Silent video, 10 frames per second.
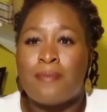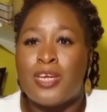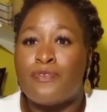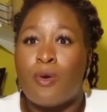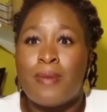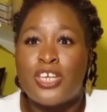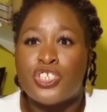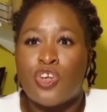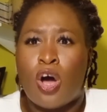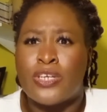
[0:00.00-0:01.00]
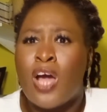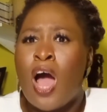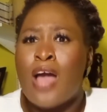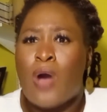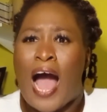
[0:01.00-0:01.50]
information on
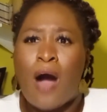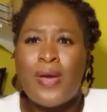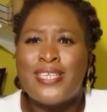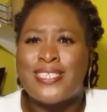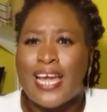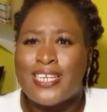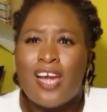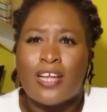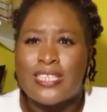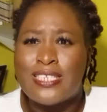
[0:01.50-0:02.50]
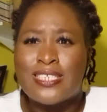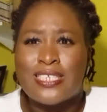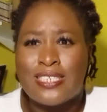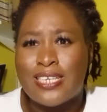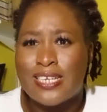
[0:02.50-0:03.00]
how exactly are these
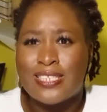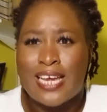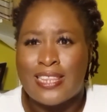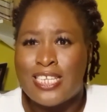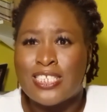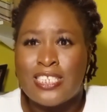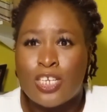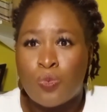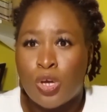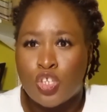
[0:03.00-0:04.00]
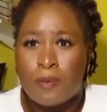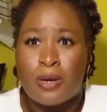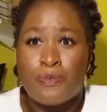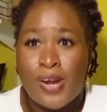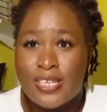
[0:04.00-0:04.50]
syndicates and these networks
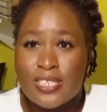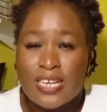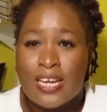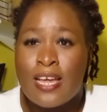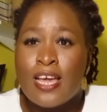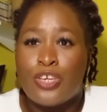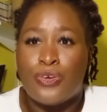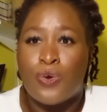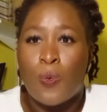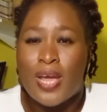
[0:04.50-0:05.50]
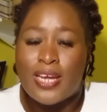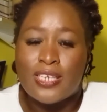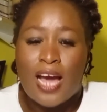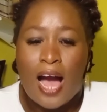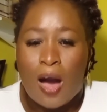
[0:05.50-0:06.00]
operating
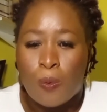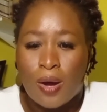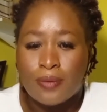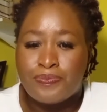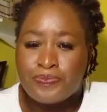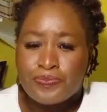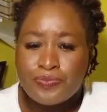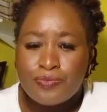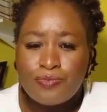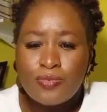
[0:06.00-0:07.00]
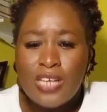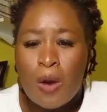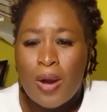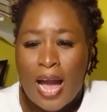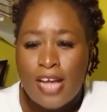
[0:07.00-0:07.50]
in
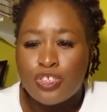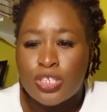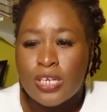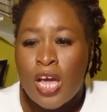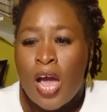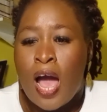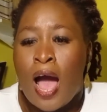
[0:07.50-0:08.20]
our country.